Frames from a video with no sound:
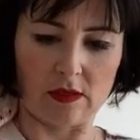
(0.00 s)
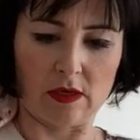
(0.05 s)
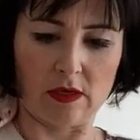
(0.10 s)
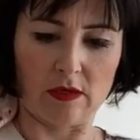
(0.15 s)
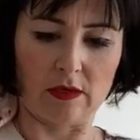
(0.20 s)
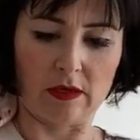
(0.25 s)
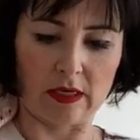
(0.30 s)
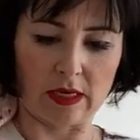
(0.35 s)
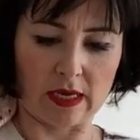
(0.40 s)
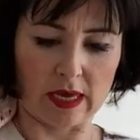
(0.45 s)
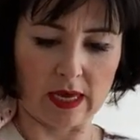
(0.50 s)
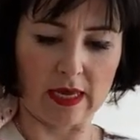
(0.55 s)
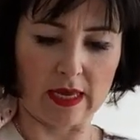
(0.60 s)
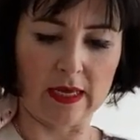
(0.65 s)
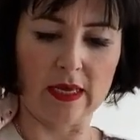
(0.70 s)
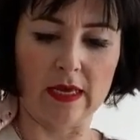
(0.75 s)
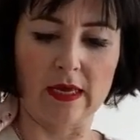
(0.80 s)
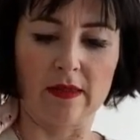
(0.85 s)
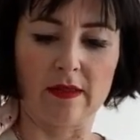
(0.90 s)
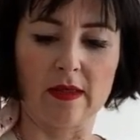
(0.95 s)

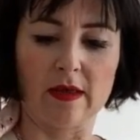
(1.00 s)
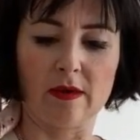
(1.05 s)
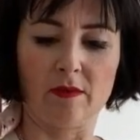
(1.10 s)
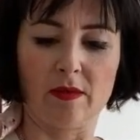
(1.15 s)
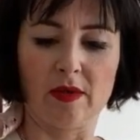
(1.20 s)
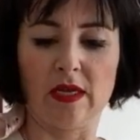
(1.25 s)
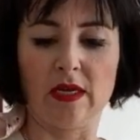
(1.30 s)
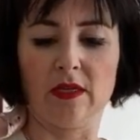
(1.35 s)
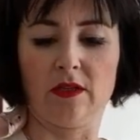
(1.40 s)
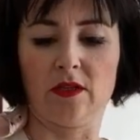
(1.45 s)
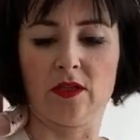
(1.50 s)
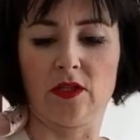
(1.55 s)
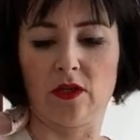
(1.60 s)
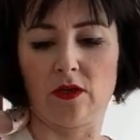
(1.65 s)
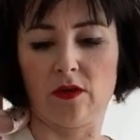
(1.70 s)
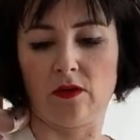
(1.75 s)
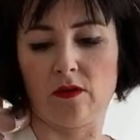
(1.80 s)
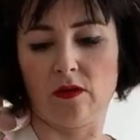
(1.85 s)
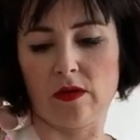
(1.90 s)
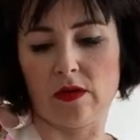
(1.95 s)
Okay, and then we need
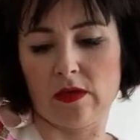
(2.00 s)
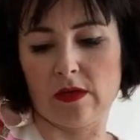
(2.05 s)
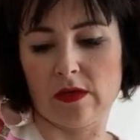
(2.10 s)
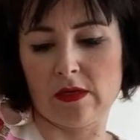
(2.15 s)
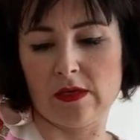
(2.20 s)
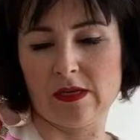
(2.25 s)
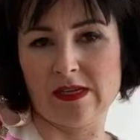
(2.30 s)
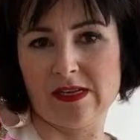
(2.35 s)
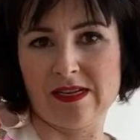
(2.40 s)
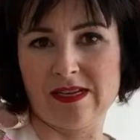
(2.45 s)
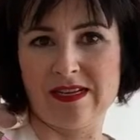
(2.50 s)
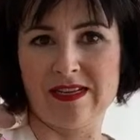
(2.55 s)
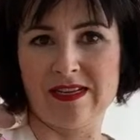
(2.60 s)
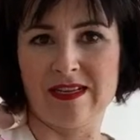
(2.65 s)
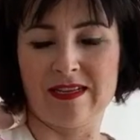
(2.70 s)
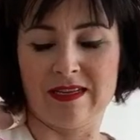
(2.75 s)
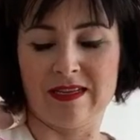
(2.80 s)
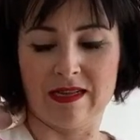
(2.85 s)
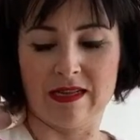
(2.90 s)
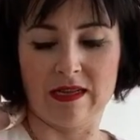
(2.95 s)
to
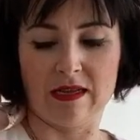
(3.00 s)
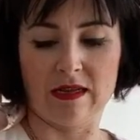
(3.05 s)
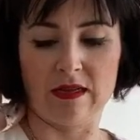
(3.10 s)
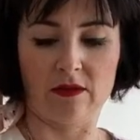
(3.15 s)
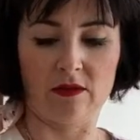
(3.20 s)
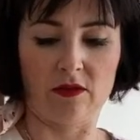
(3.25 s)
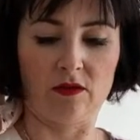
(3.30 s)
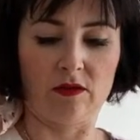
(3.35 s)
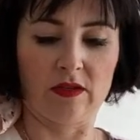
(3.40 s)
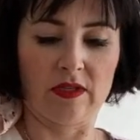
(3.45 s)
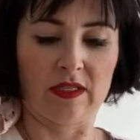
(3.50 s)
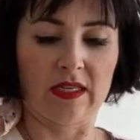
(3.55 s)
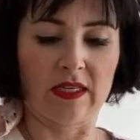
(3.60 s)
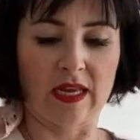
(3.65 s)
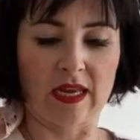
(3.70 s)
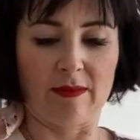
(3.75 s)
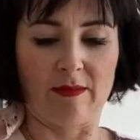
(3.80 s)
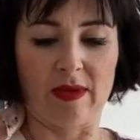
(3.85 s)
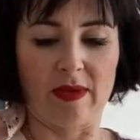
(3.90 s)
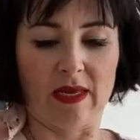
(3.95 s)
do the
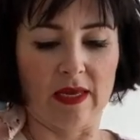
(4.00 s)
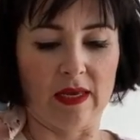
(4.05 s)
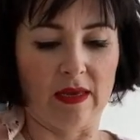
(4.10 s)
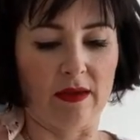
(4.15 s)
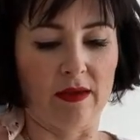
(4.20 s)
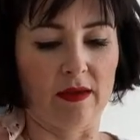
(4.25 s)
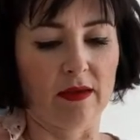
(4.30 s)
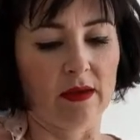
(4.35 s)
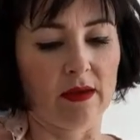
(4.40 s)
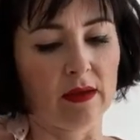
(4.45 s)
same here.